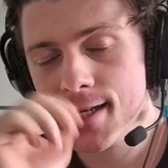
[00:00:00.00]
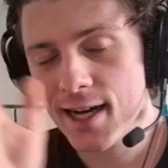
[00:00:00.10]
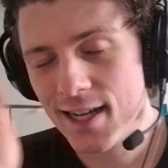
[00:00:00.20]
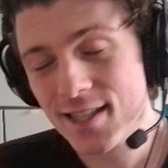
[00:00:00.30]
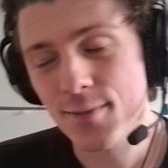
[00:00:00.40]

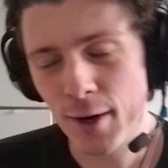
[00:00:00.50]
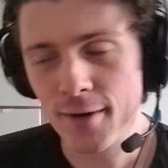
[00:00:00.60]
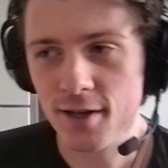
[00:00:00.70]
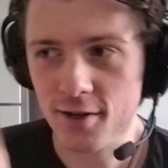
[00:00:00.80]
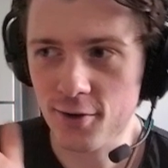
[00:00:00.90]
It's probably
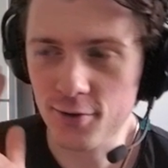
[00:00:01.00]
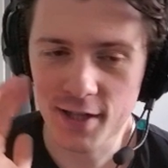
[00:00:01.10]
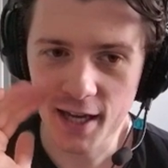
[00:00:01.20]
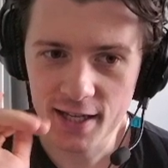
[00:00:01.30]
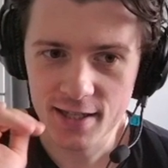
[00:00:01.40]
going to go into
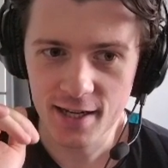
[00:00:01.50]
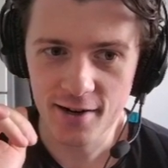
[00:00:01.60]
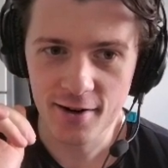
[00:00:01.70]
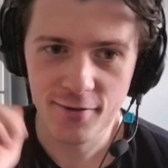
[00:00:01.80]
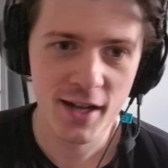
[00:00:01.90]
A
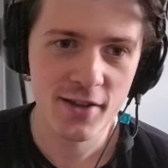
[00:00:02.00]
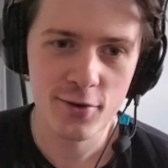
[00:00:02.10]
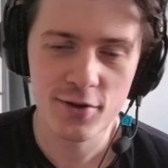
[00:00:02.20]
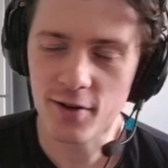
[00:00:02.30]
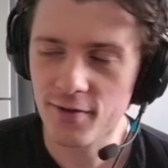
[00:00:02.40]
tier.
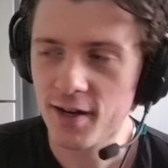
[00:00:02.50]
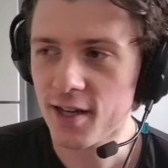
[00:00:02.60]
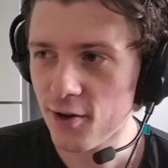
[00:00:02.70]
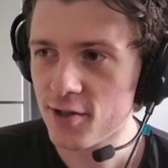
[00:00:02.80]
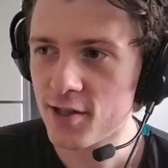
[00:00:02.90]
Rathalos already
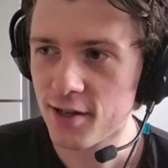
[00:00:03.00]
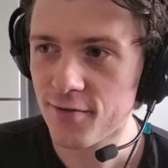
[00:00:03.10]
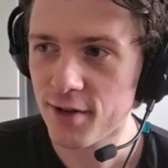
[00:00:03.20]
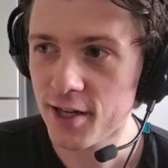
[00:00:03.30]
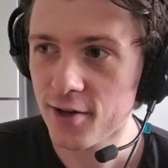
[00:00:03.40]
looks like a
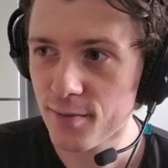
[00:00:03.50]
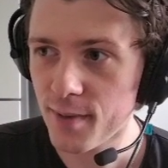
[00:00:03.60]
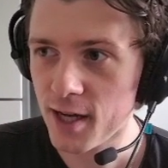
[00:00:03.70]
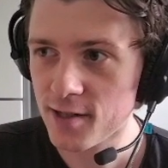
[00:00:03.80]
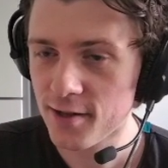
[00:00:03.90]
really good
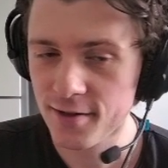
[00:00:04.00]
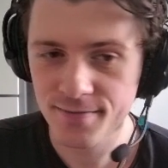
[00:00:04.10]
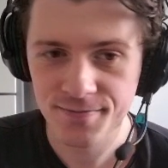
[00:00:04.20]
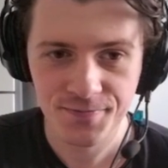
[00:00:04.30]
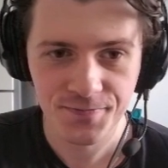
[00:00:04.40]
monster.
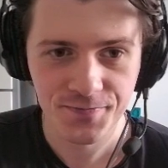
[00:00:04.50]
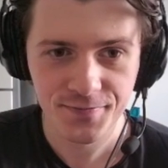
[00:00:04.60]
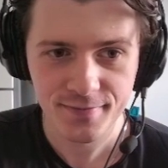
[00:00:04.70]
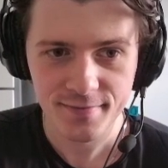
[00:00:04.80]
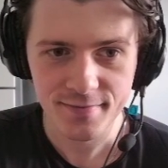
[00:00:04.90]

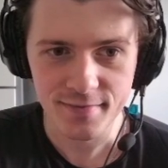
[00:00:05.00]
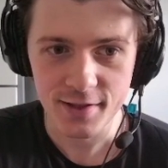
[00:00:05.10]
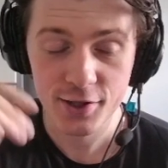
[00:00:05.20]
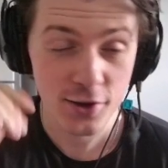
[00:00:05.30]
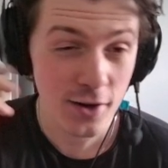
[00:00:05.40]

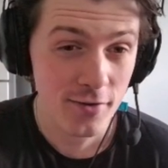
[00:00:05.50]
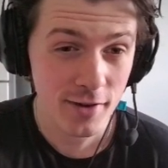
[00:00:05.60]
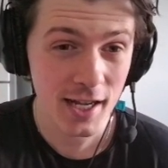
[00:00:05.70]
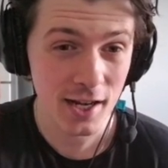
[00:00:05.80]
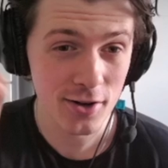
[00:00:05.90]
It
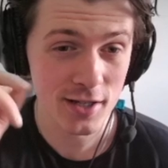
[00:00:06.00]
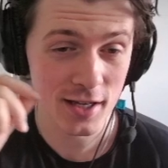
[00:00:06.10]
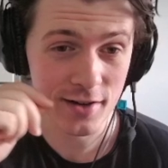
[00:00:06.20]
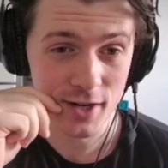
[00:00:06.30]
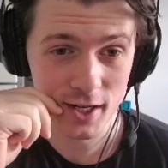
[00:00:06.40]
already looks like
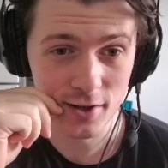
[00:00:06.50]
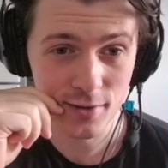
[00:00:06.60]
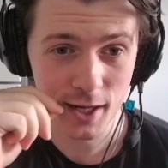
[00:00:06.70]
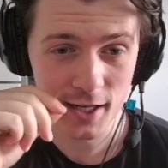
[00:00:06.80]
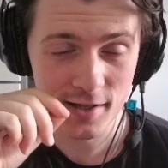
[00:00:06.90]
a really good
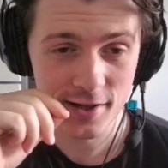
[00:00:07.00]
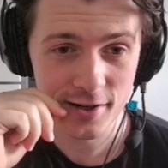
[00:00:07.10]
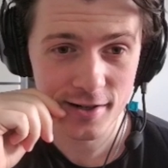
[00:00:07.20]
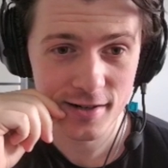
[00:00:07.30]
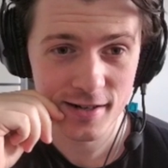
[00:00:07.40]

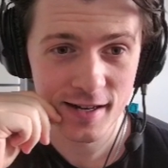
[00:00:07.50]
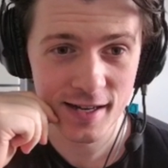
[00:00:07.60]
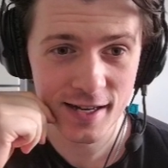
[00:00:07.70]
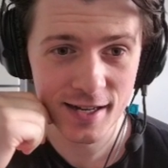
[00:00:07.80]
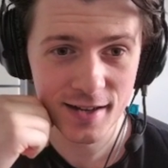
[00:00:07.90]
monster.
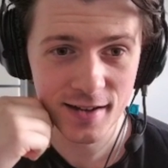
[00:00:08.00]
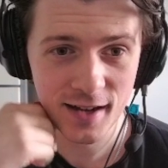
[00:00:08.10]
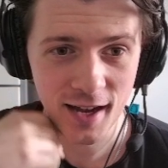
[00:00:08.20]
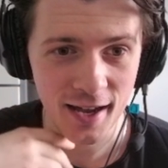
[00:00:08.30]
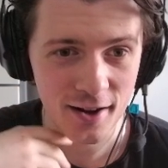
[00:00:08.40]
And
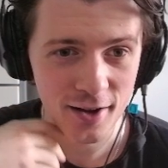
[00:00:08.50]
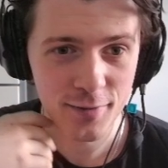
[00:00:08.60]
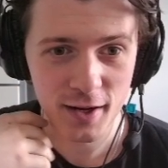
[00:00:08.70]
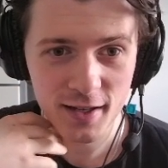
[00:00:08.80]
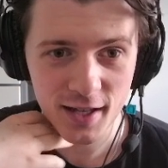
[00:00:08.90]
I feel
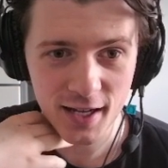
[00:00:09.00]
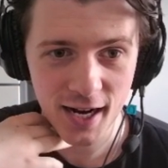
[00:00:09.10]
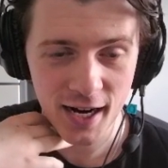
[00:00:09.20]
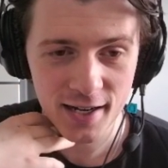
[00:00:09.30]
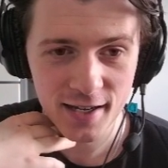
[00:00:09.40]
like the
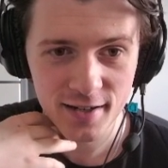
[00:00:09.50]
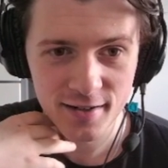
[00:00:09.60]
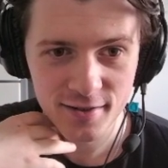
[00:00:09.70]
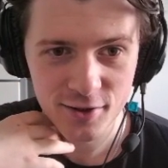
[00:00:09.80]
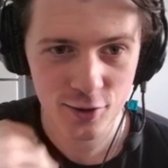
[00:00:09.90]

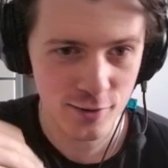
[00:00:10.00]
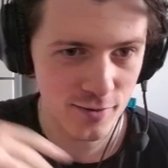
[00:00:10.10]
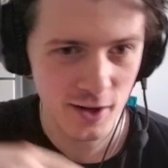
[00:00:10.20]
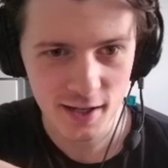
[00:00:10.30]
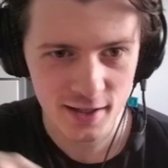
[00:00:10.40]
Guardian sort of
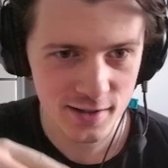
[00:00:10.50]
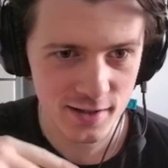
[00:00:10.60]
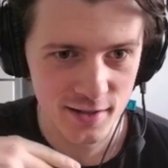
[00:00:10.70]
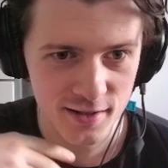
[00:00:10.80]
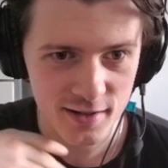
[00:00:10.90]
lines
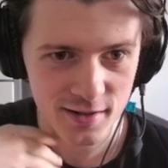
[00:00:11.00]
and